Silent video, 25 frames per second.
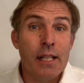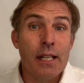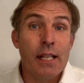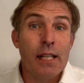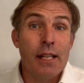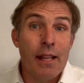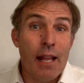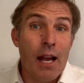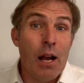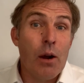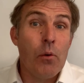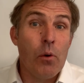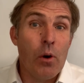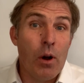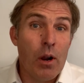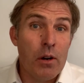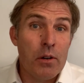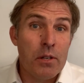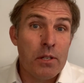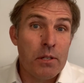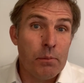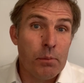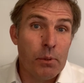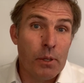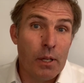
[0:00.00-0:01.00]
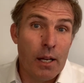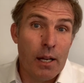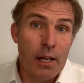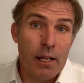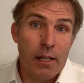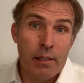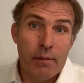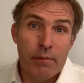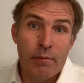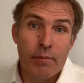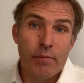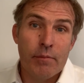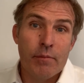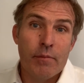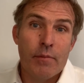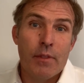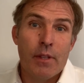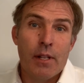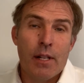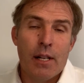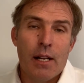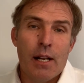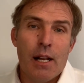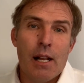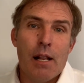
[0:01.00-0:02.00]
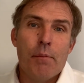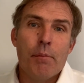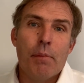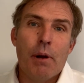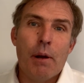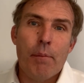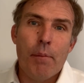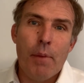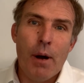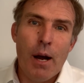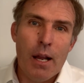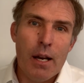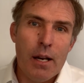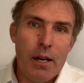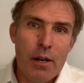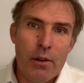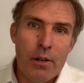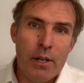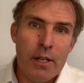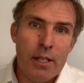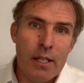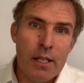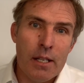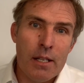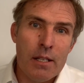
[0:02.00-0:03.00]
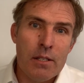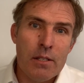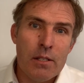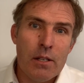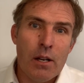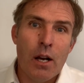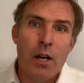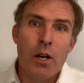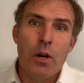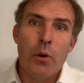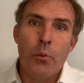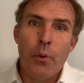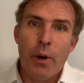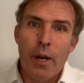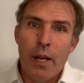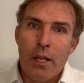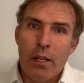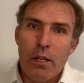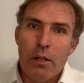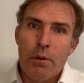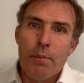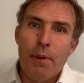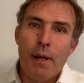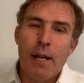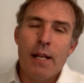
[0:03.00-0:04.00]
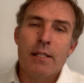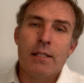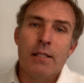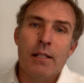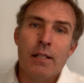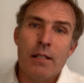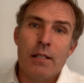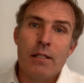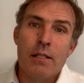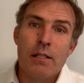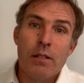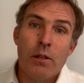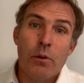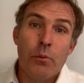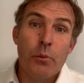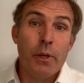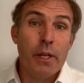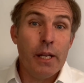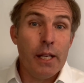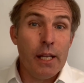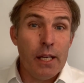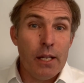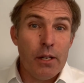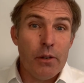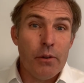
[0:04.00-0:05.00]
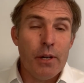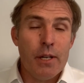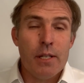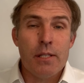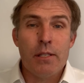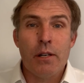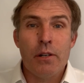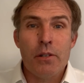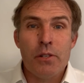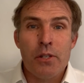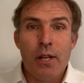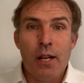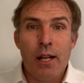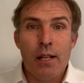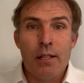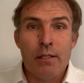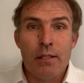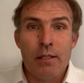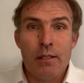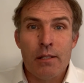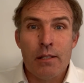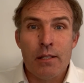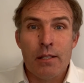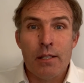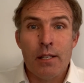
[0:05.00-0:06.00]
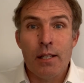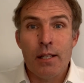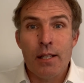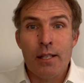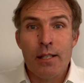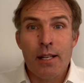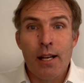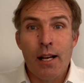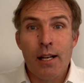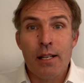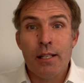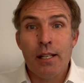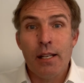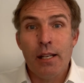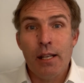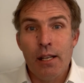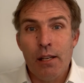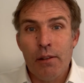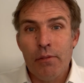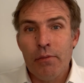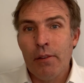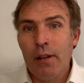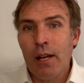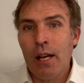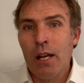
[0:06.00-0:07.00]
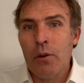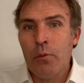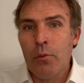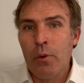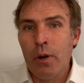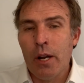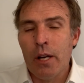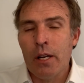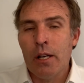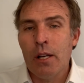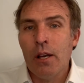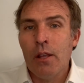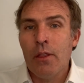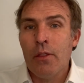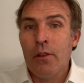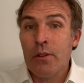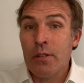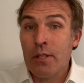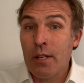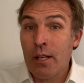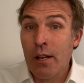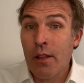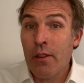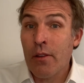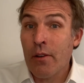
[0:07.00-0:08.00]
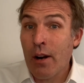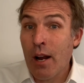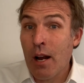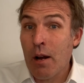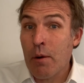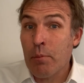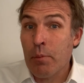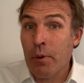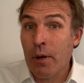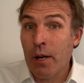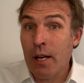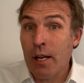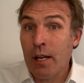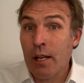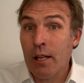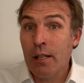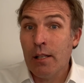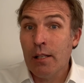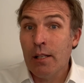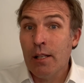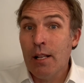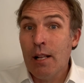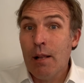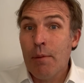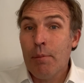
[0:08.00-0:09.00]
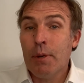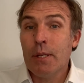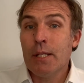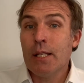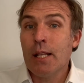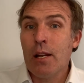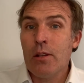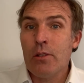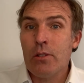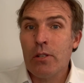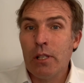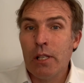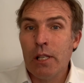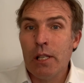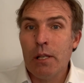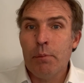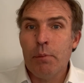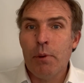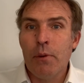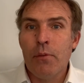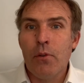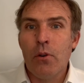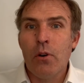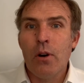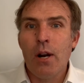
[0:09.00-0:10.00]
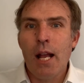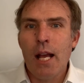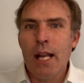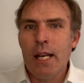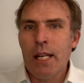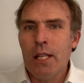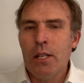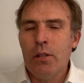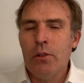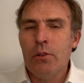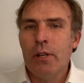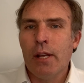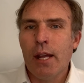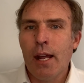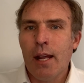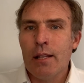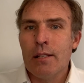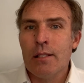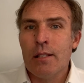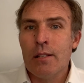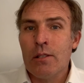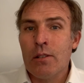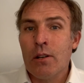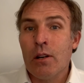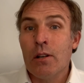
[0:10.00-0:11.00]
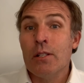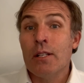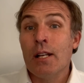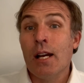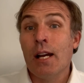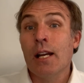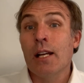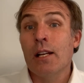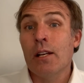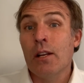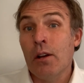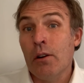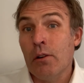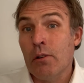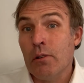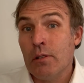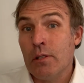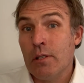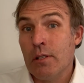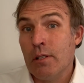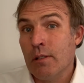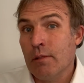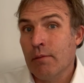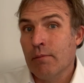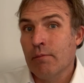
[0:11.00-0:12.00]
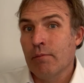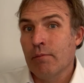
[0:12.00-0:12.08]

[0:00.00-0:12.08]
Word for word: in that water supply. By monitoring this on a regular basis, we increase our chances to detect if and when there's another outbreak, potentially before any new cases are diagnosed.